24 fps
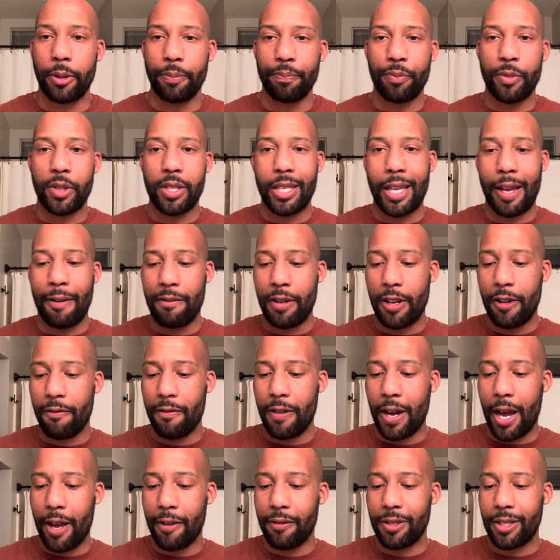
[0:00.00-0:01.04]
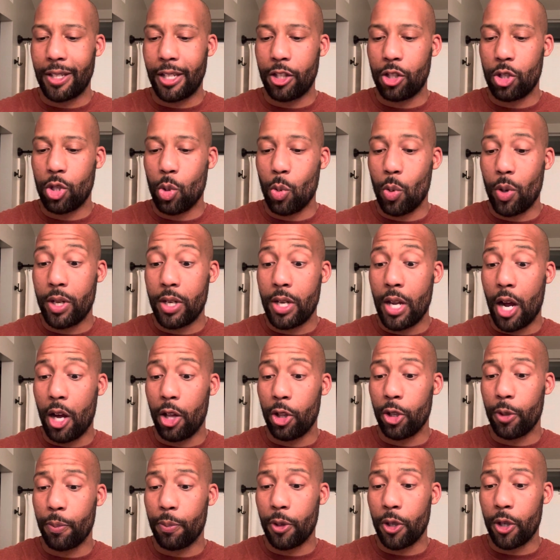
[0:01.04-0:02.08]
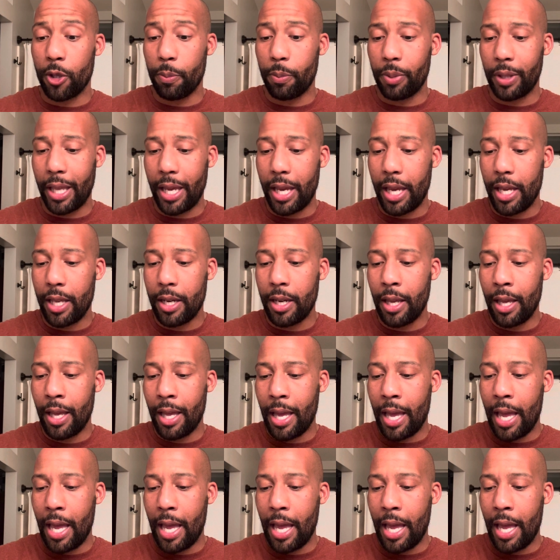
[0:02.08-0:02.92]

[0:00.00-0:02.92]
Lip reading: 75 cents to $1 per blade,